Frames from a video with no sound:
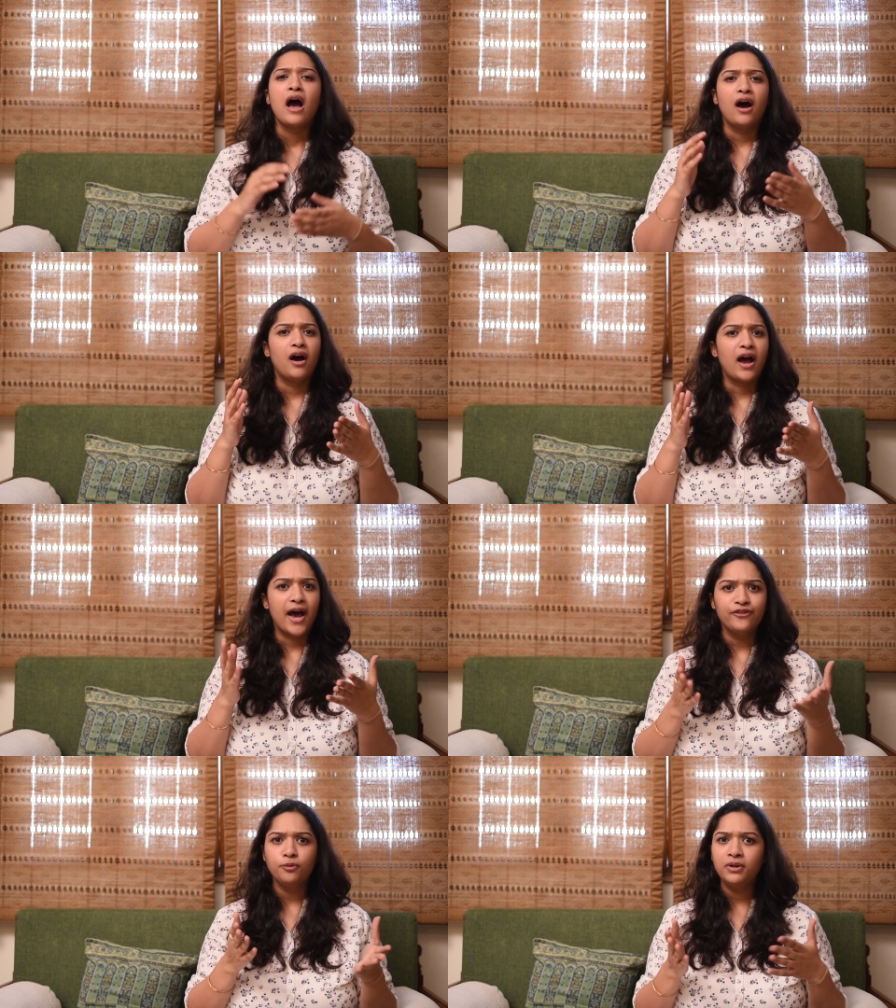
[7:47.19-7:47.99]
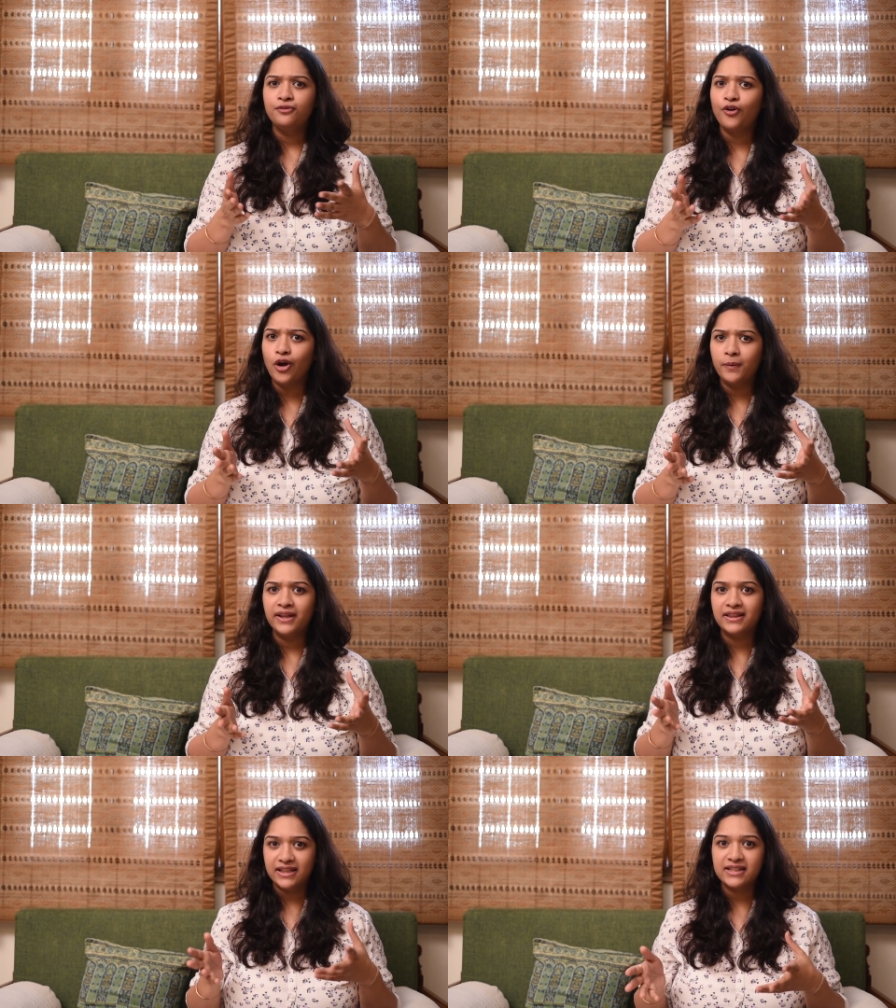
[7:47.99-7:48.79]
Have you been
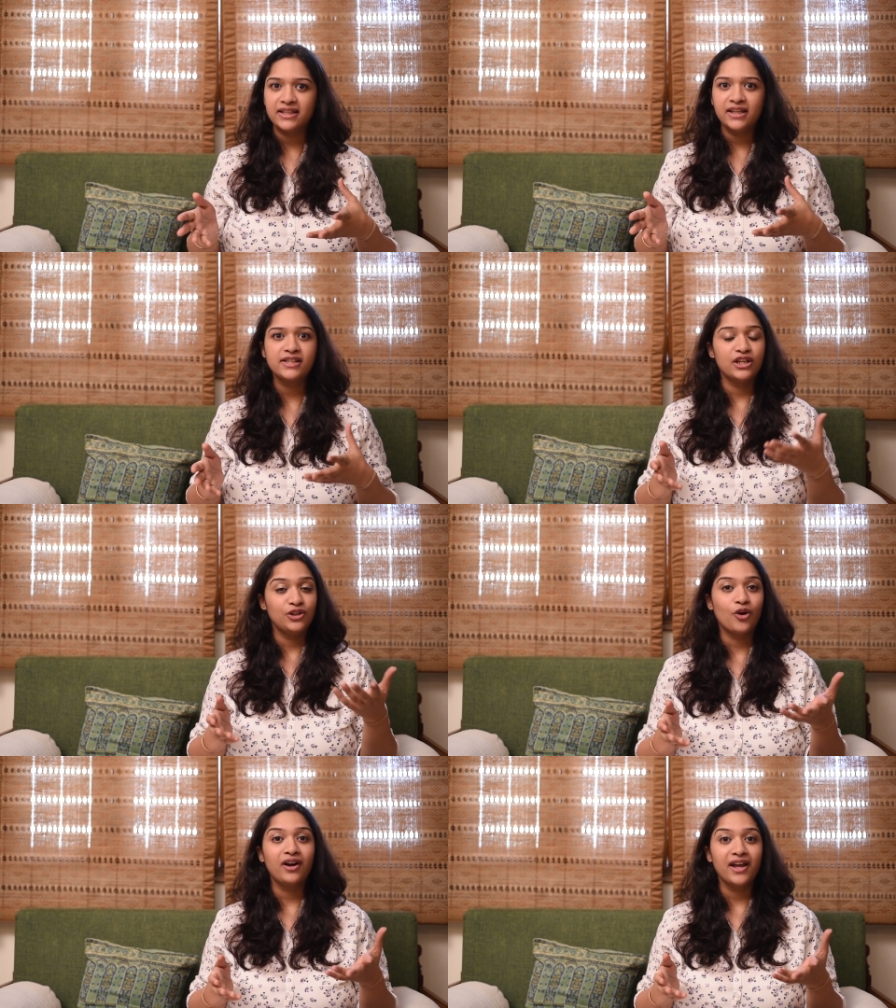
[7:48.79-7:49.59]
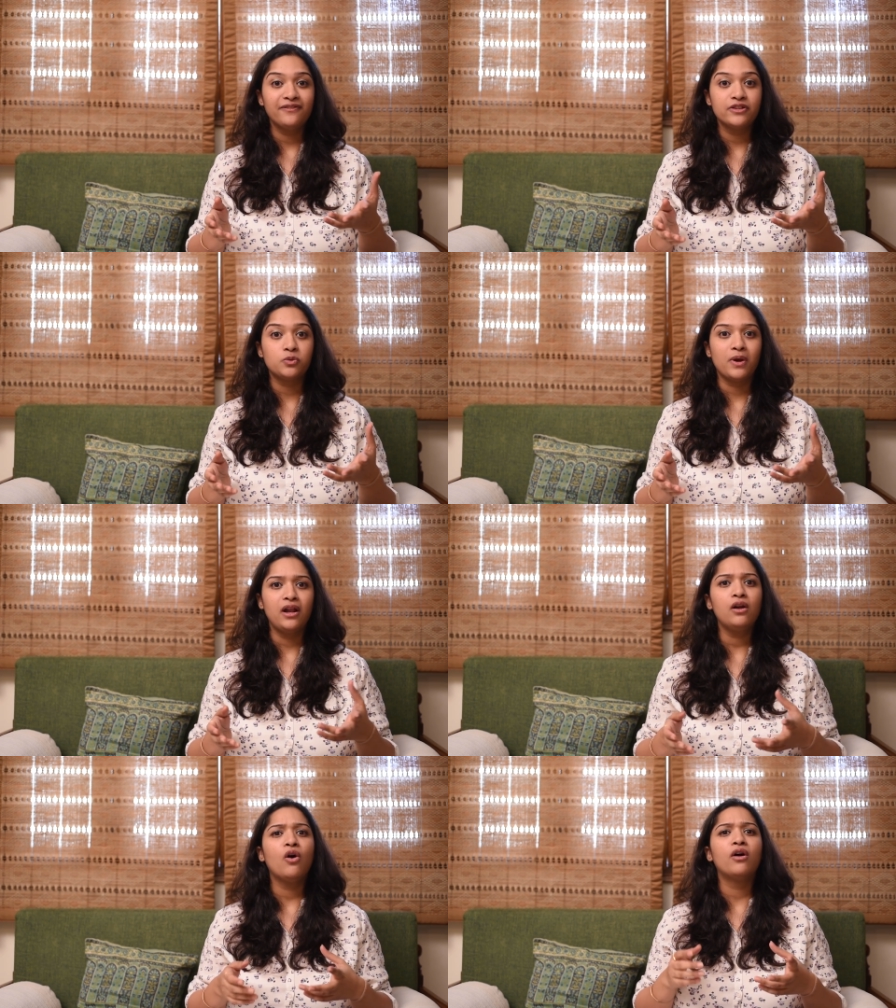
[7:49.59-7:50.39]
following these things in your life as well,